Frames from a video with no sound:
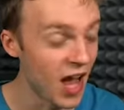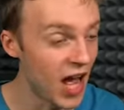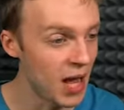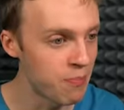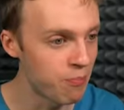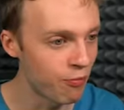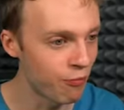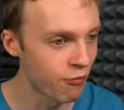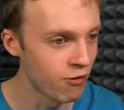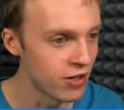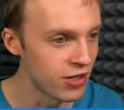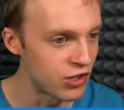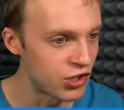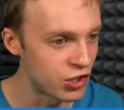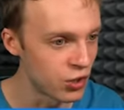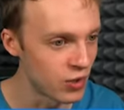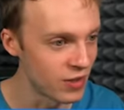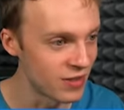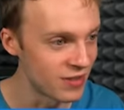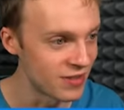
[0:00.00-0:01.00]
it. I'm pretty
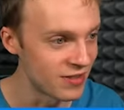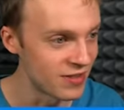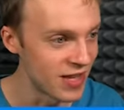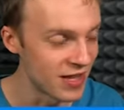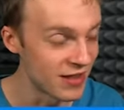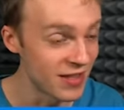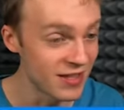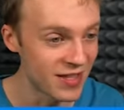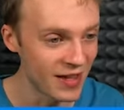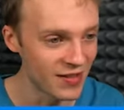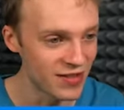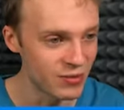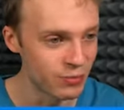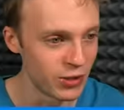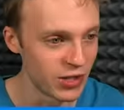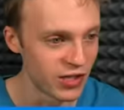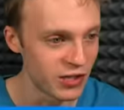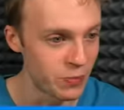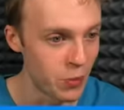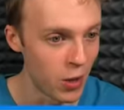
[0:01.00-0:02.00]
sure this is it. This has to
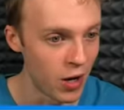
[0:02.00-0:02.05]
be the